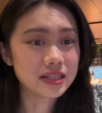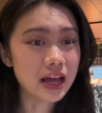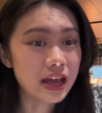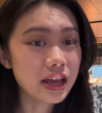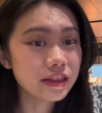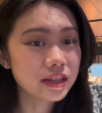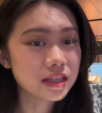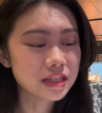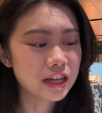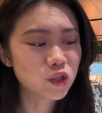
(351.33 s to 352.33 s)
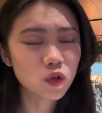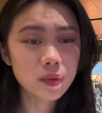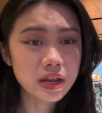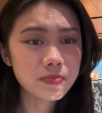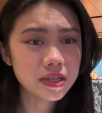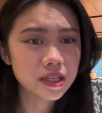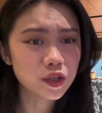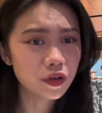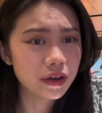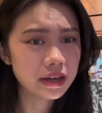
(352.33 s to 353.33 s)
I ate this like so many pieces
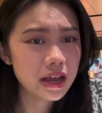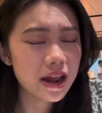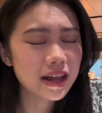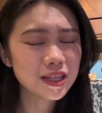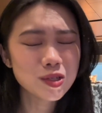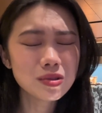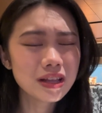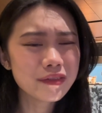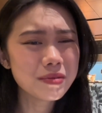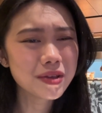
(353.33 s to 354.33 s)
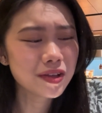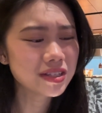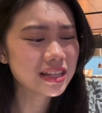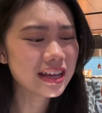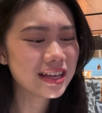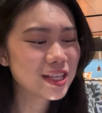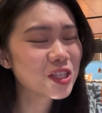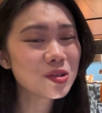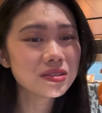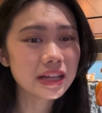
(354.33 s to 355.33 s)
already, and I still love it because like it's
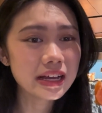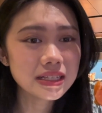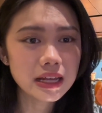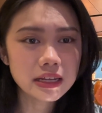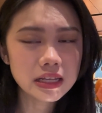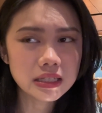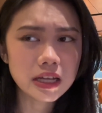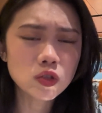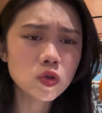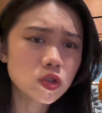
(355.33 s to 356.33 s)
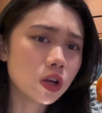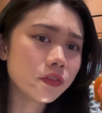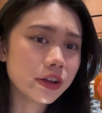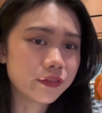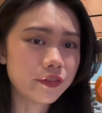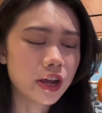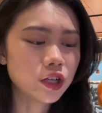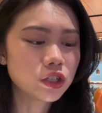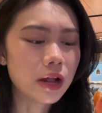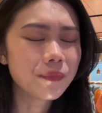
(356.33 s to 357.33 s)
so nice and it's like so soft and
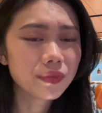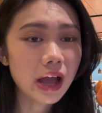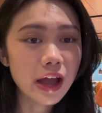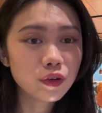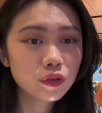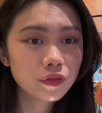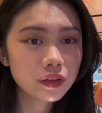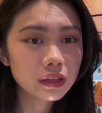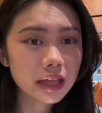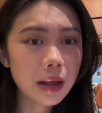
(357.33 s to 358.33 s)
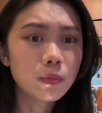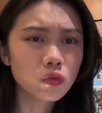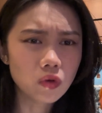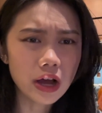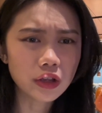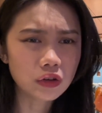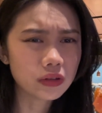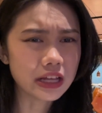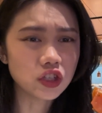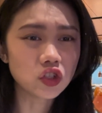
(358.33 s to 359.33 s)
fresh. Like I don't feel that muak, you know,
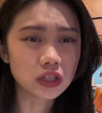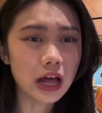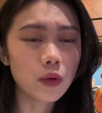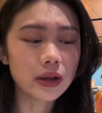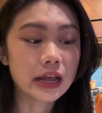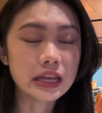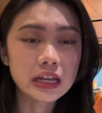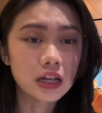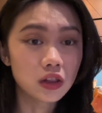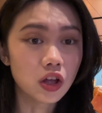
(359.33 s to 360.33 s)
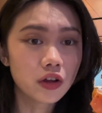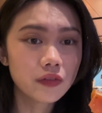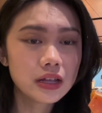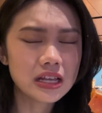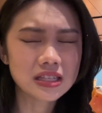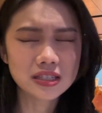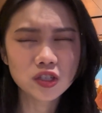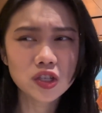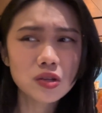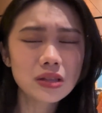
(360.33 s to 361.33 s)
like jelak when I eat a lot of it. It's
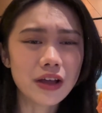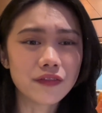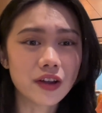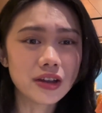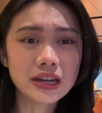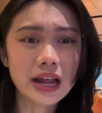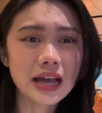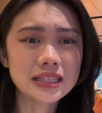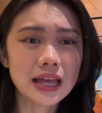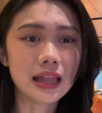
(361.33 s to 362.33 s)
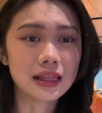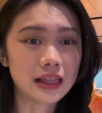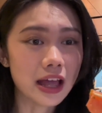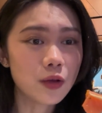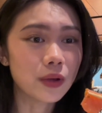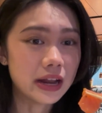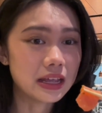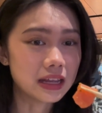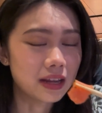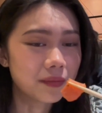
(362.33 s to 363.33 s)
still like very nice and light when
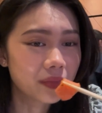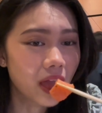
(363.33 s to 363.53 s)
I eat it.